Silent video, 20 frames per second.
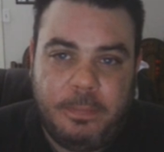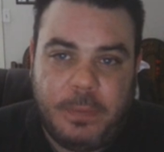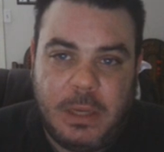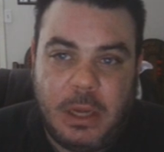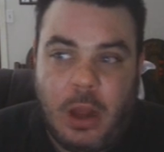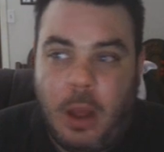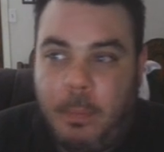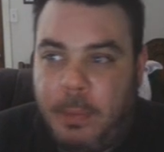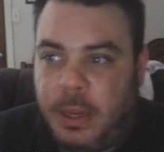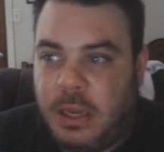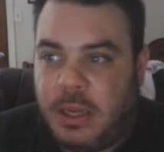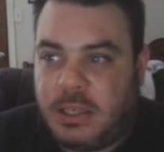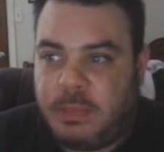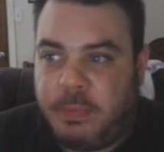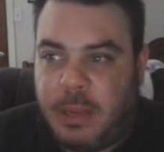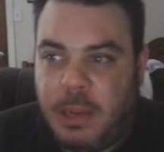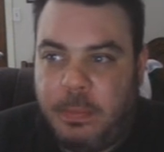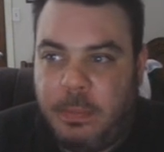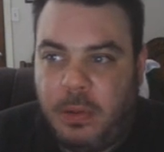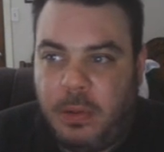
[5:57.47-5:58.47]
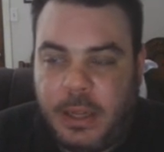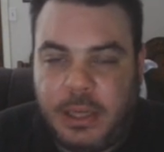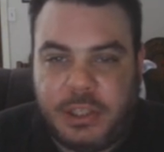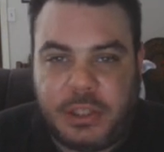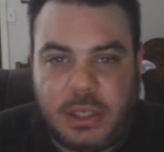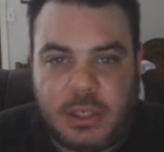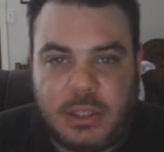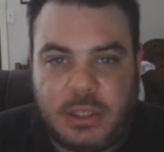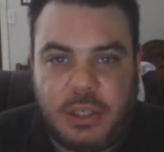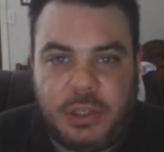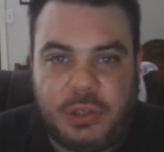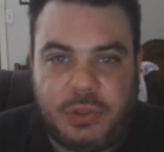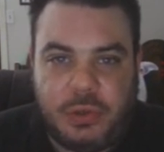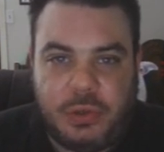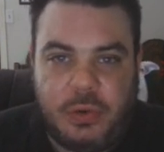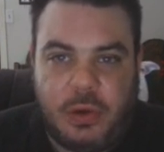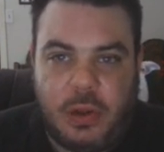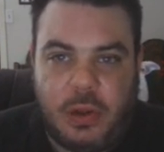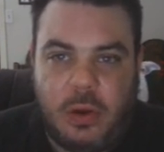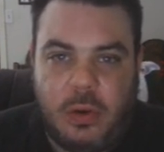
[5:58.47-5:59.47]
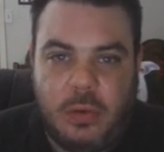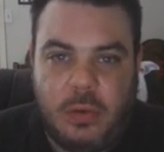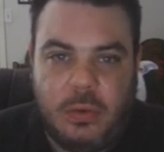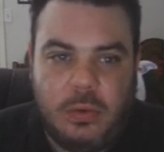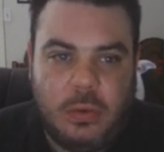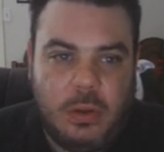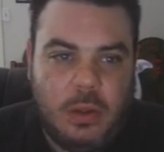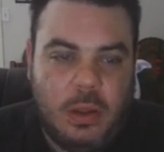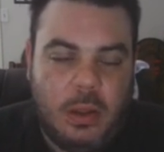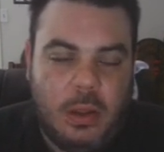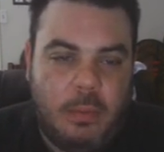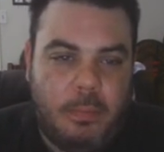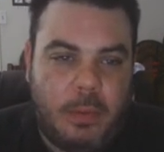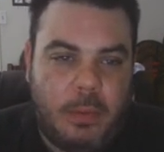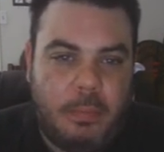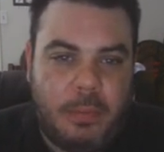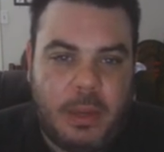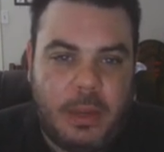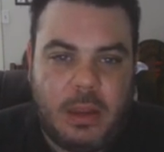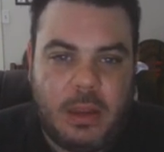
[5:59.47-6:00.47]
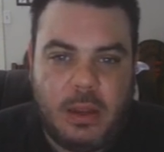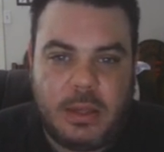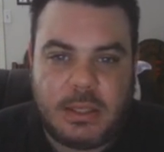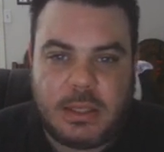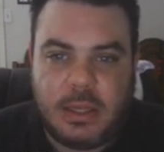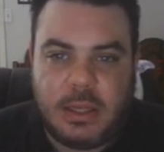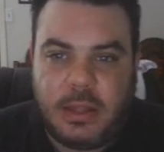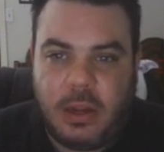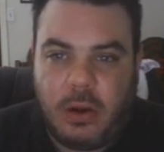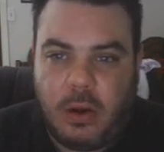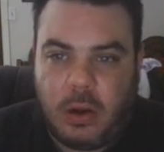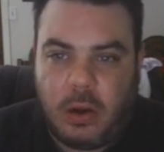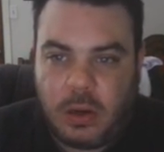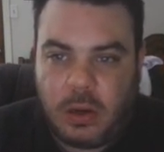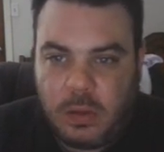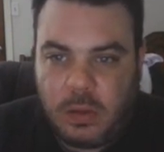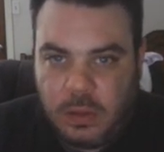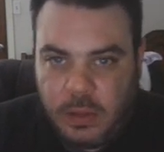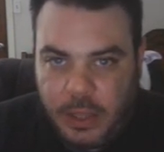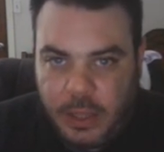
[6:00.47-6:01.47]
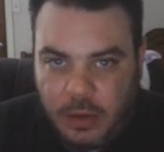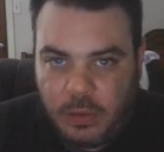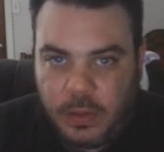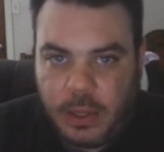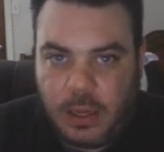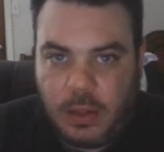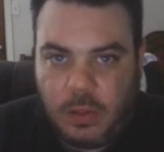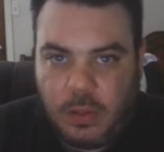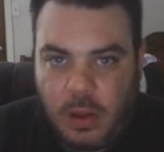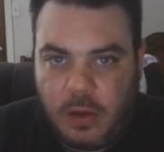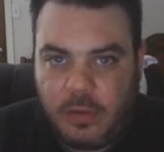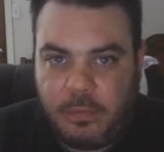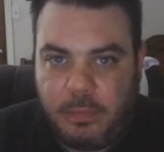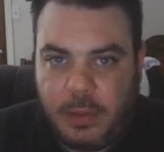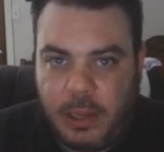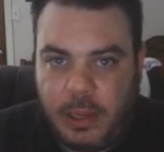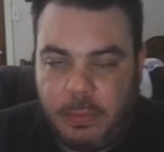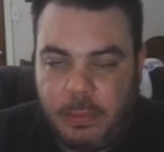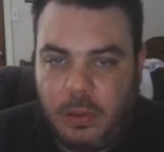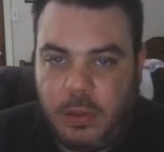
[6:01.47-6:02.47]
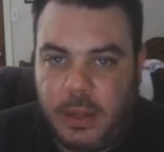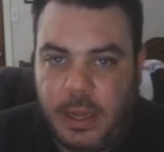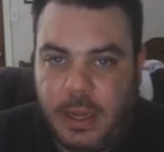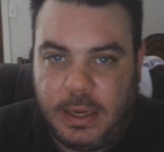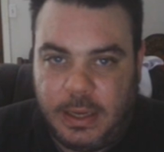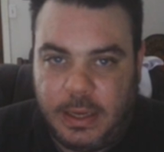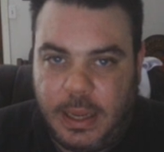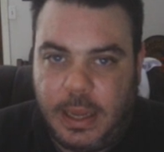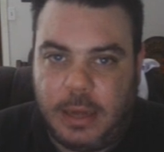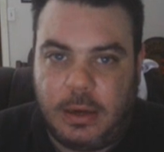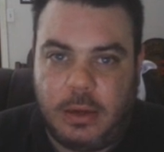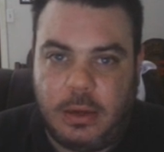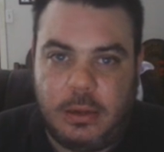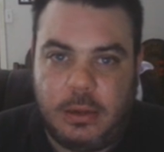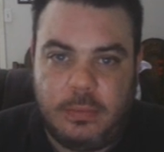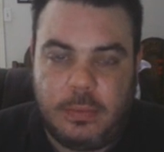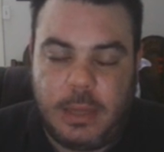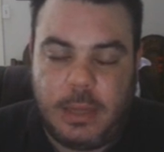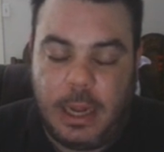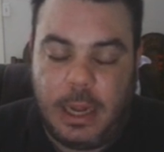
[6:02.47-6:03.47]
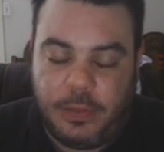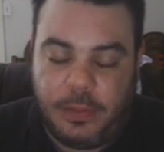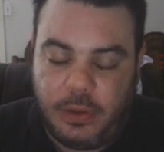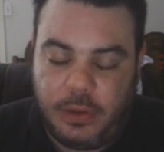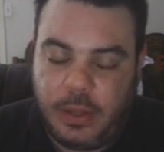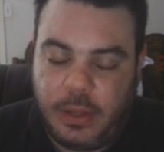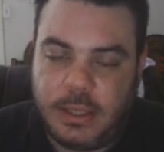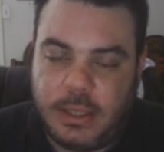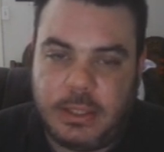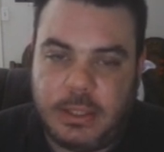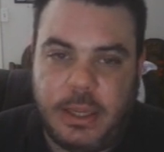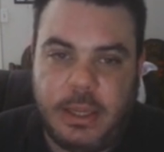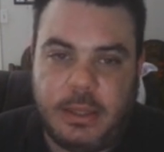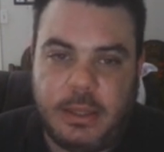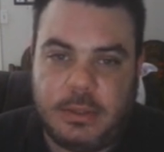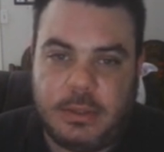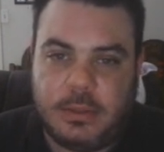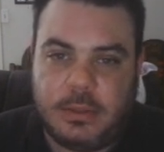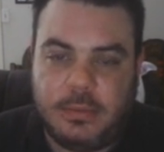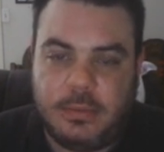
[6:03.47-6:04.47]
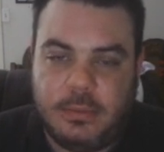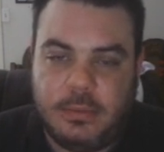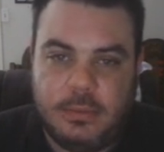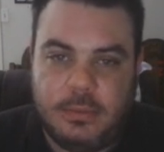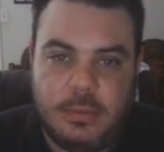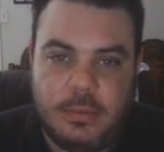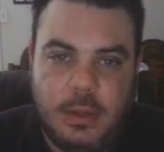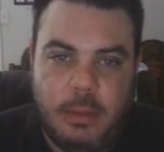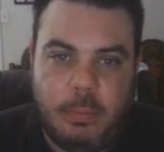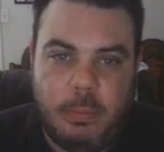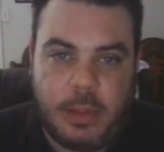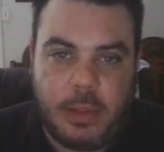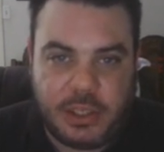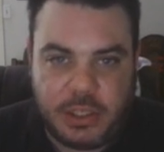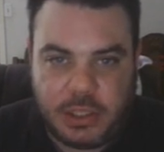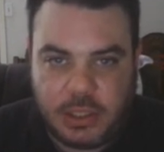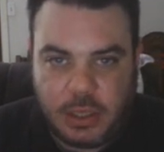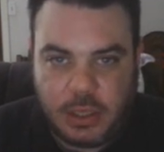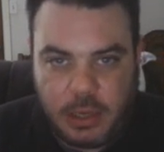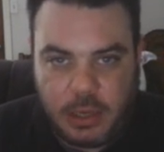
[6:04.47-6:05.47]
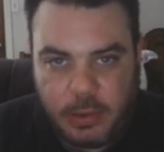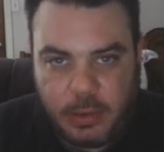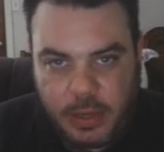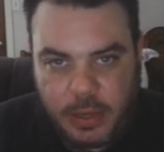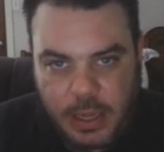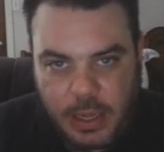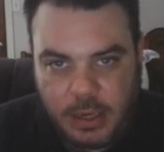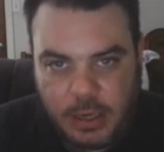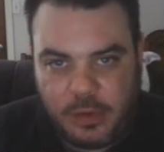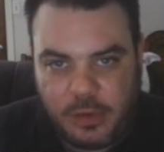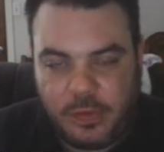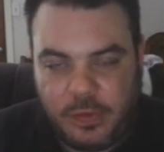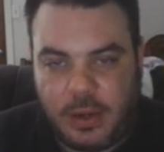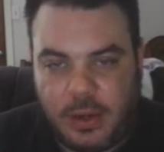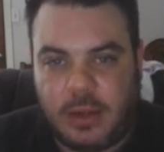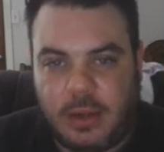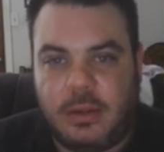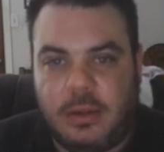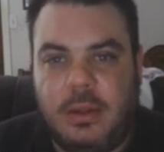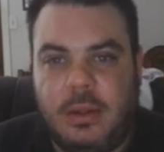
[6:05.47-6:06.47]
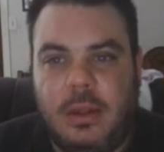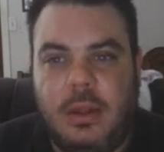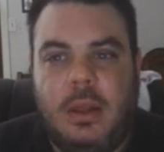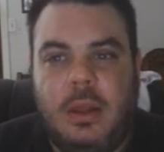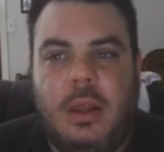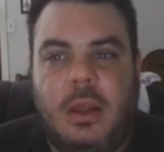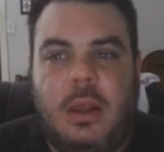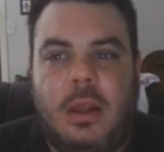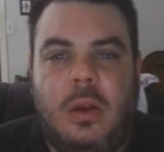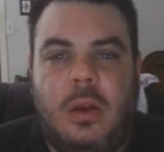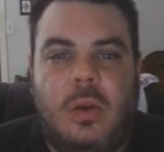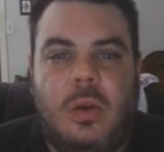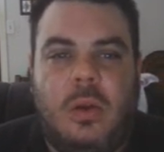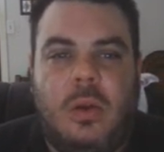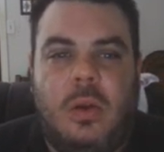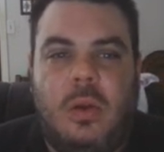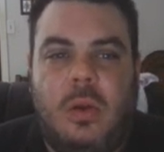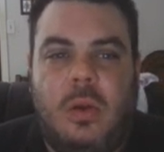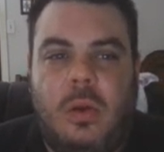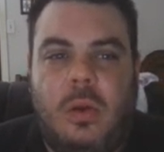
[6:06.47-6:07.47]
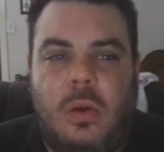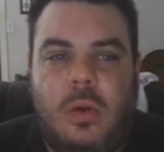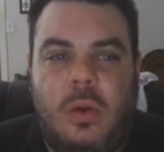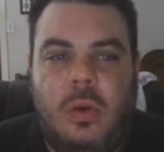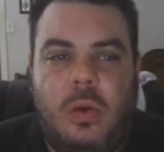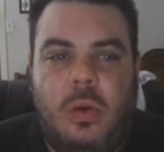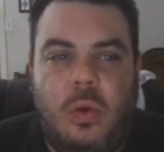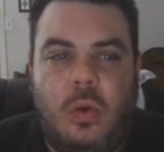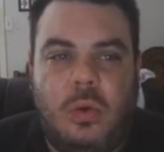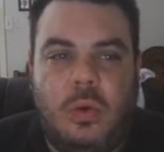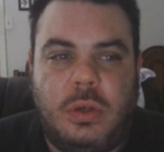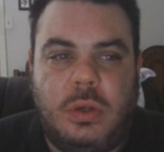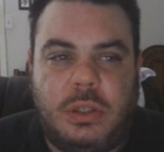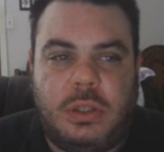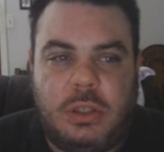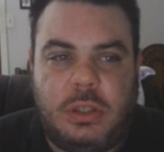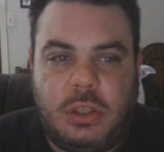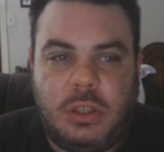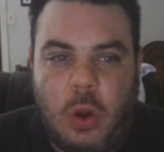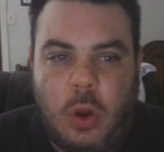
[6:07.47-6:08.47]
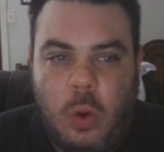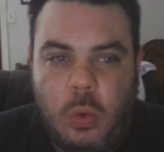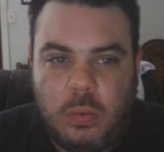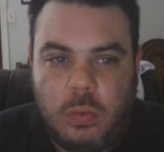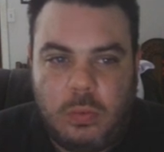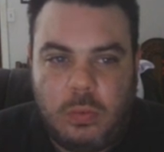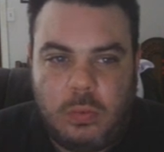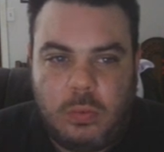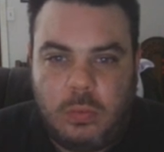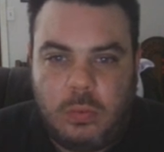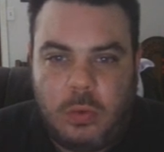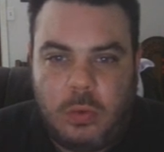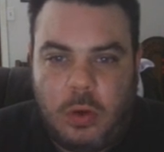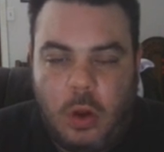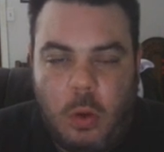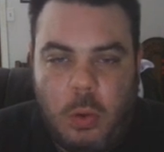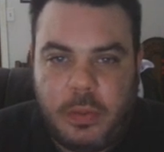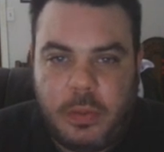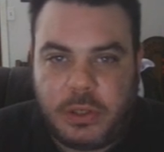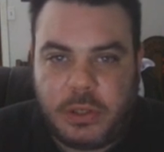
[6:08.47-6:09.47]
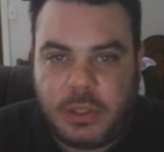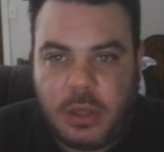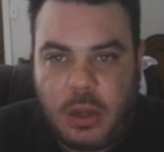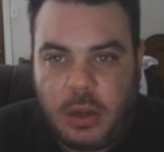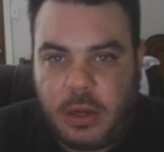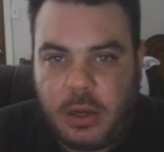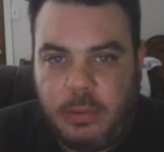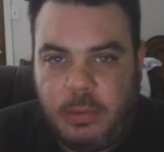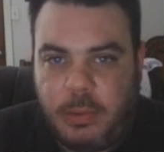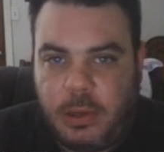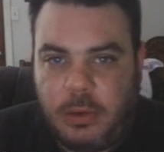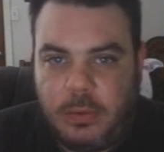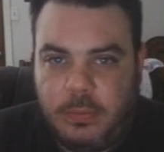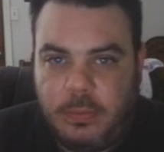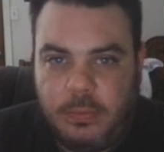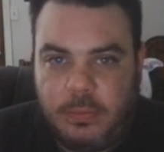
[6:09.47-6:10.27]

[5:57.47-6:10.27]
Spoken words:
Not because people like Justin Trudeau, but because there are clearly a lot of people Canada and the United States, but let's just talk about Canada for now, who don't know what they're talking about.